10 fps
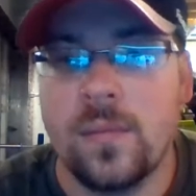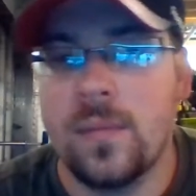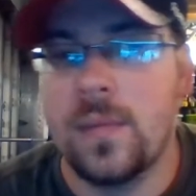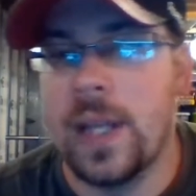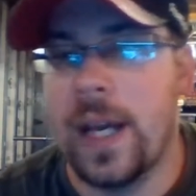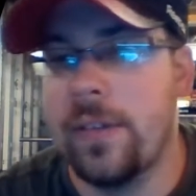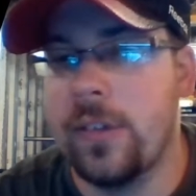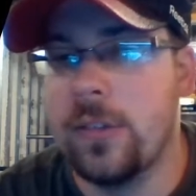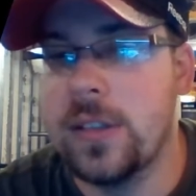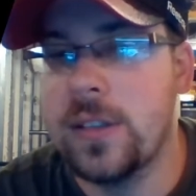Hi
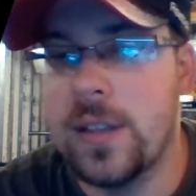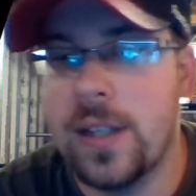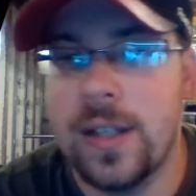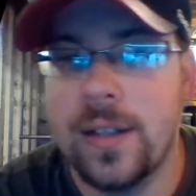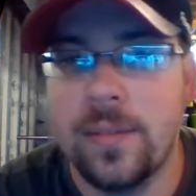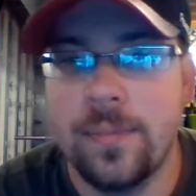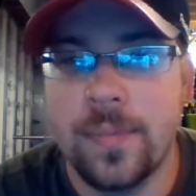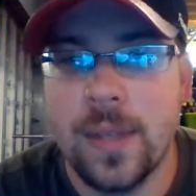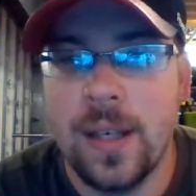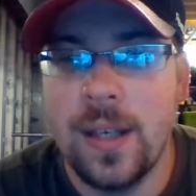everyone.
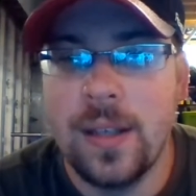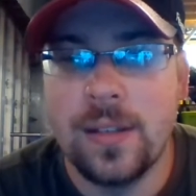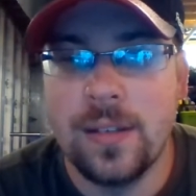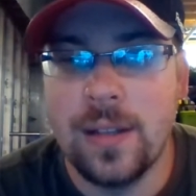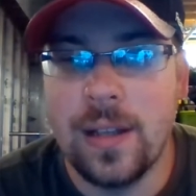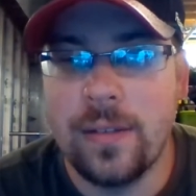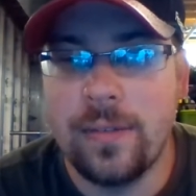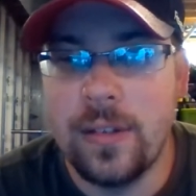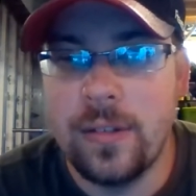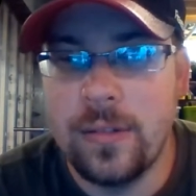So a lot of
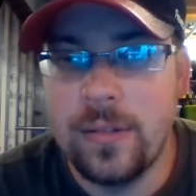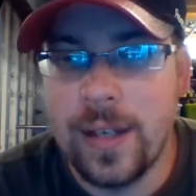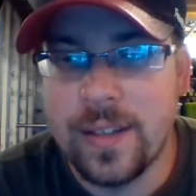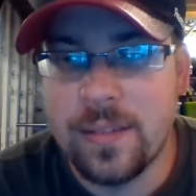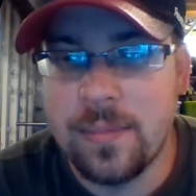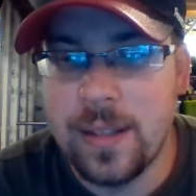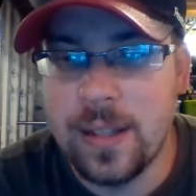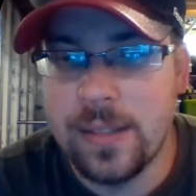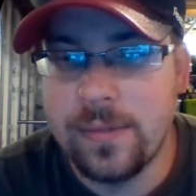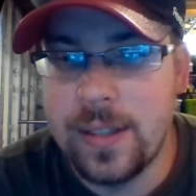you asked me a lot
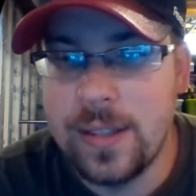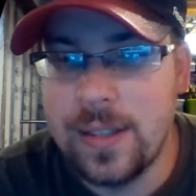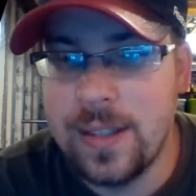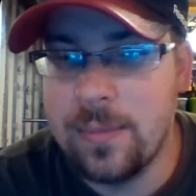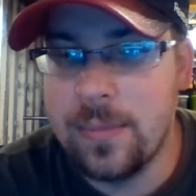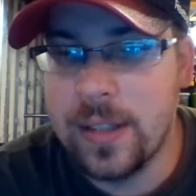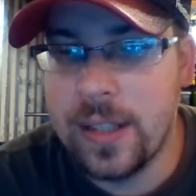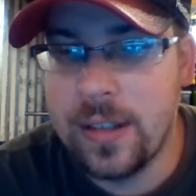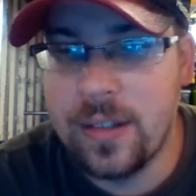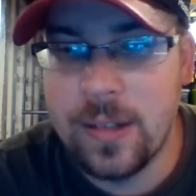of TTM
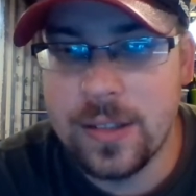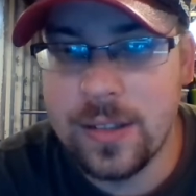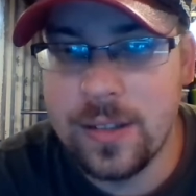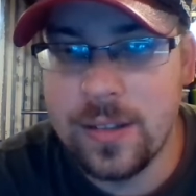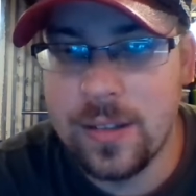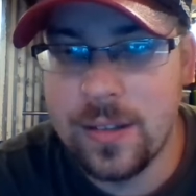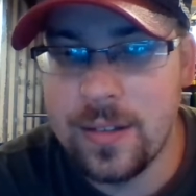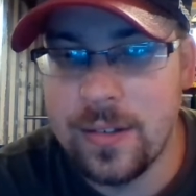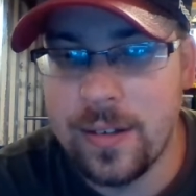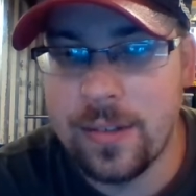related questions, so
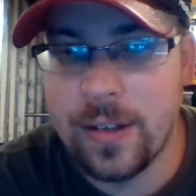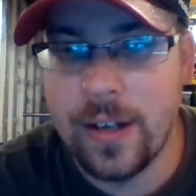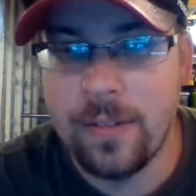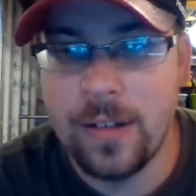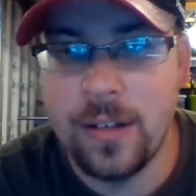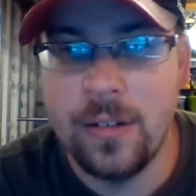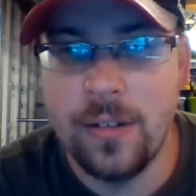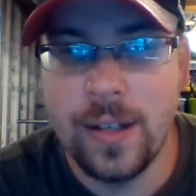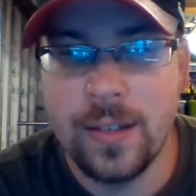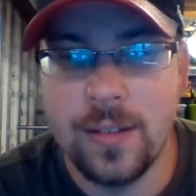I figured I would
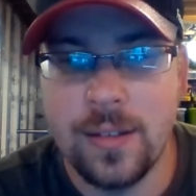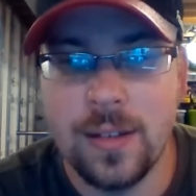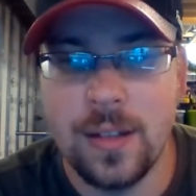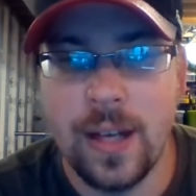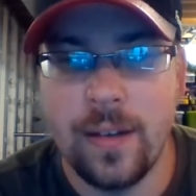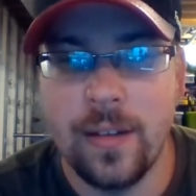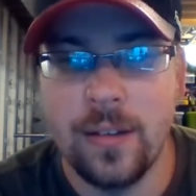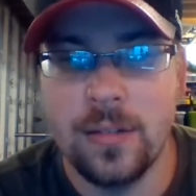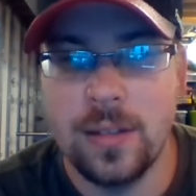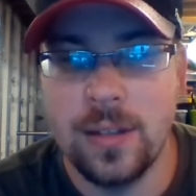address a lot of
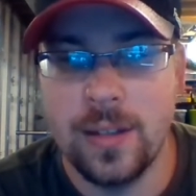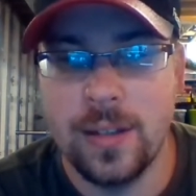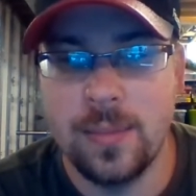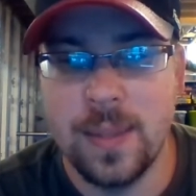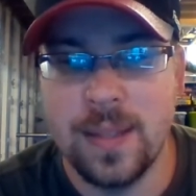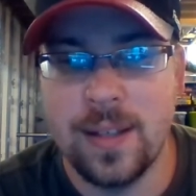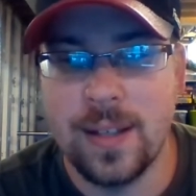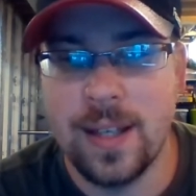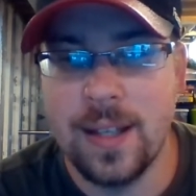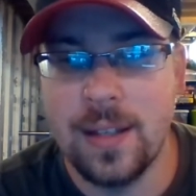those as best I
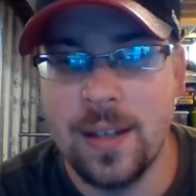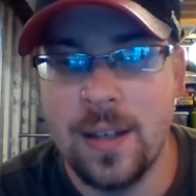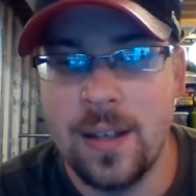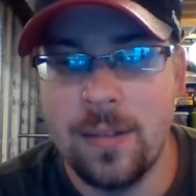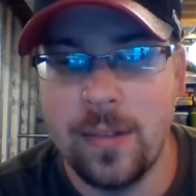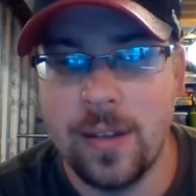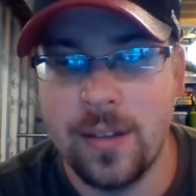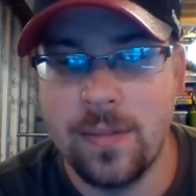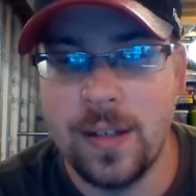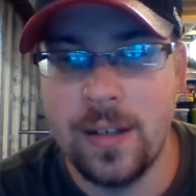can with this
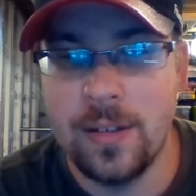video.